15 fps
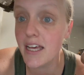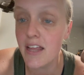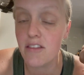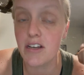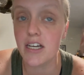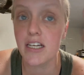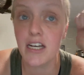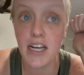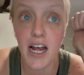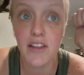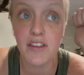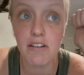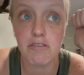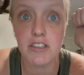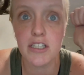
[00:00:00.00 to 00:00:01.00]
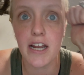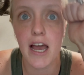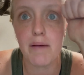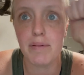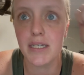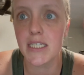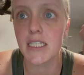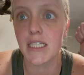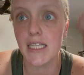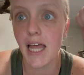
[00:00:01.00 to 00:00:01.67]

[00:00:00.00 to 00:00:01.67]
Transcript: that I did not think was going to happen until